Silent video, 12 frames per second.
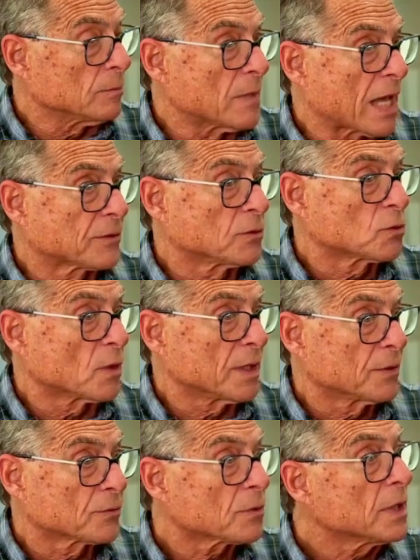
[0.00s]
Matthew
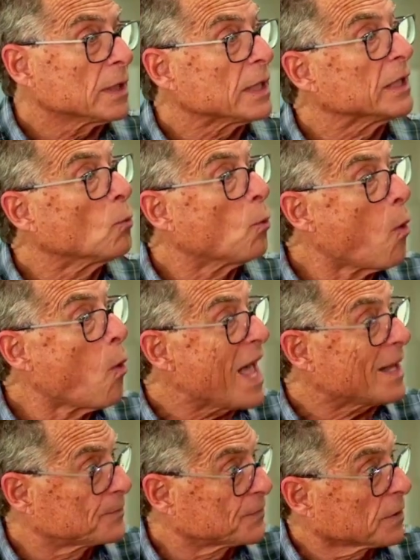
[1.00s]
23, he
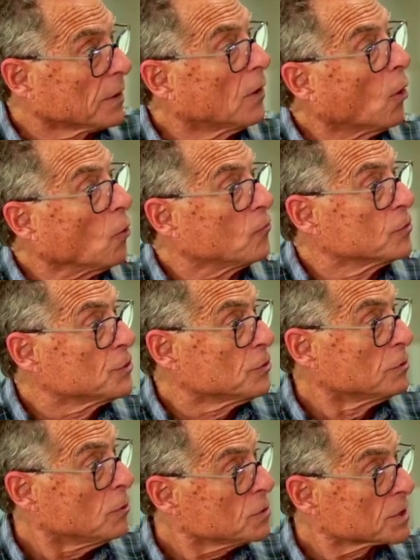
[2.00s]
wept over
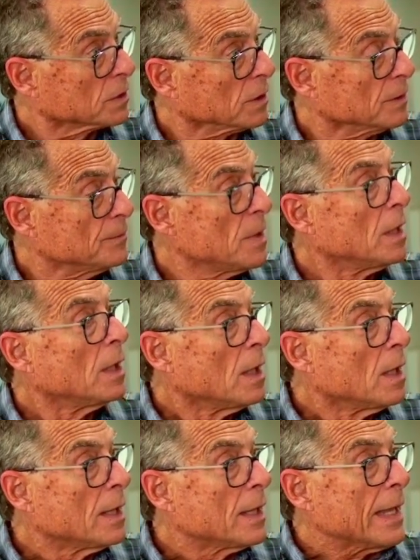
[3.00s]
Jerusalem,
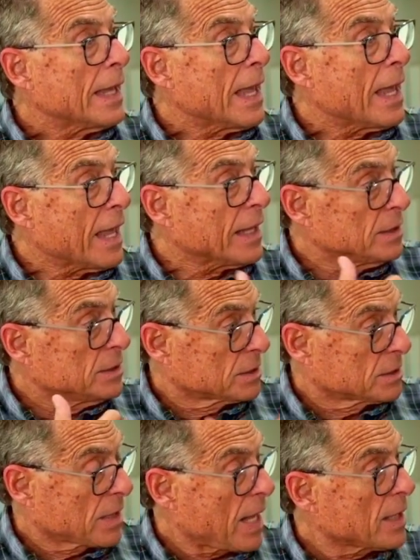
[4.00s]
and he
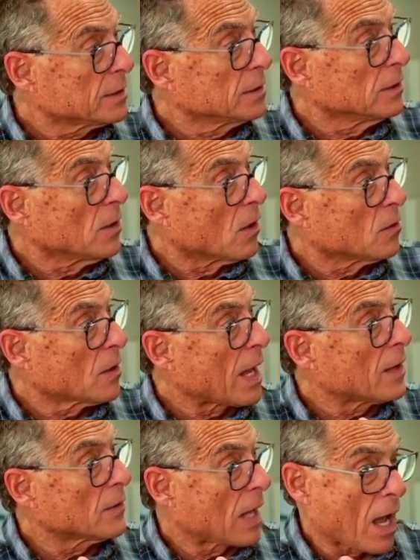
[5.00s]
said,
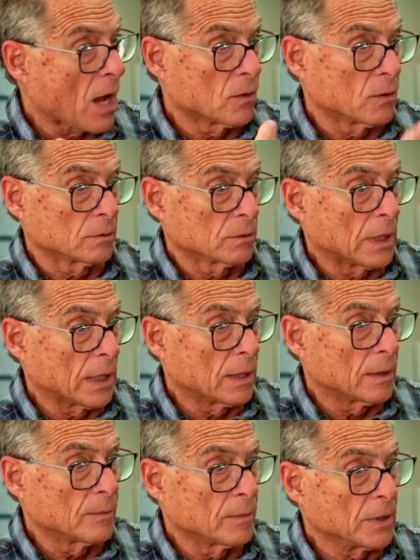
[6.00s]
how
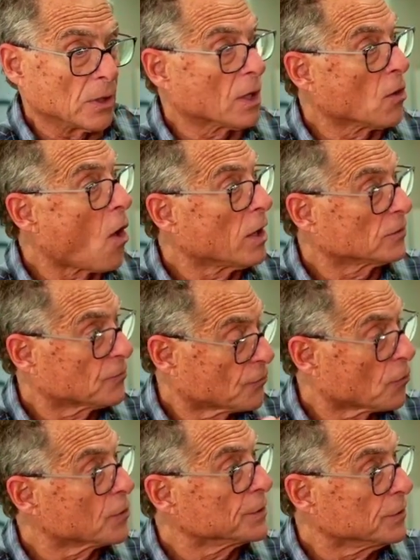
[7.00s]
I long
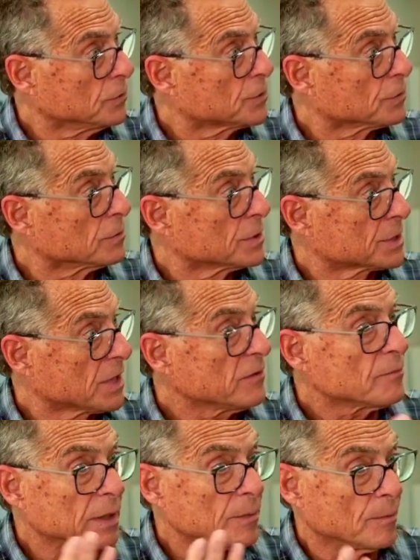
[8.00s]
for you to receive
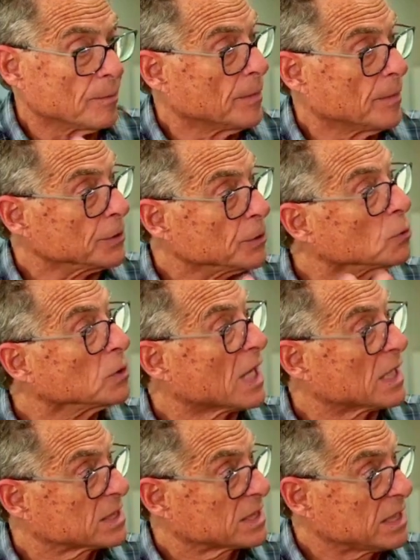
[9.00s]
me, but you will
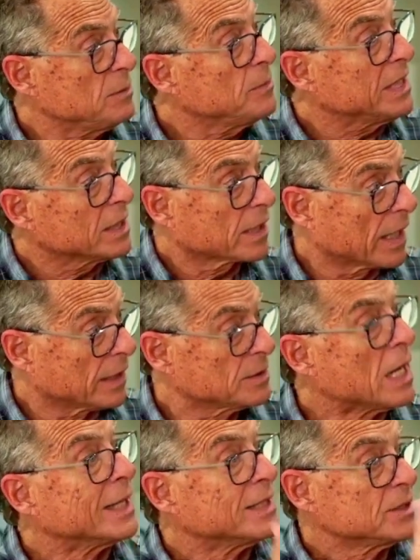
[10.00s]
not see me again
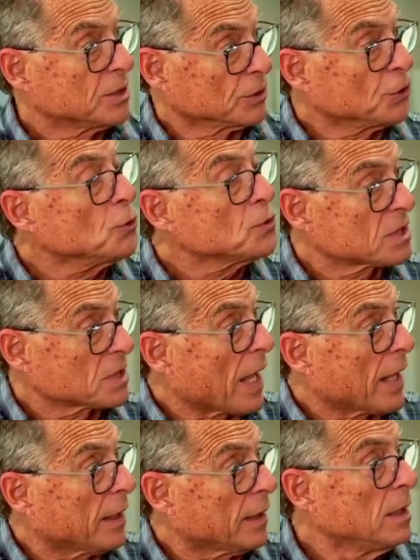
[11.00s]
till you
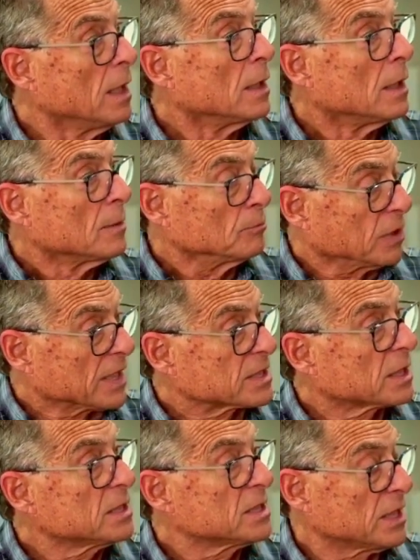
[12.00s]
say, blessed
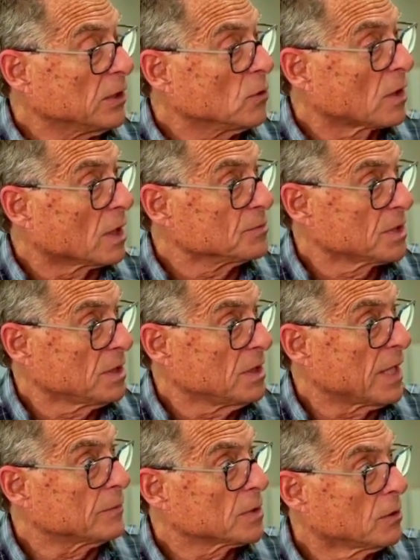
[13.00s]
is he who comes in the
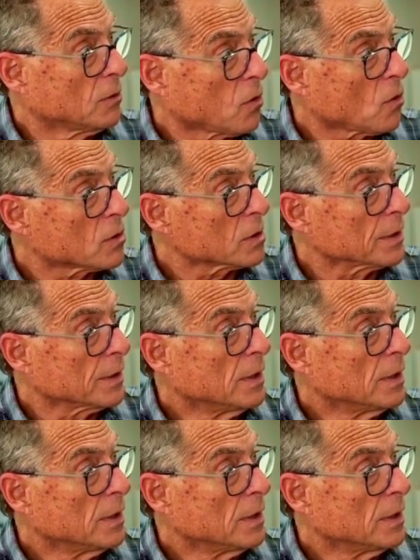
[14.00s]
name of the Lord,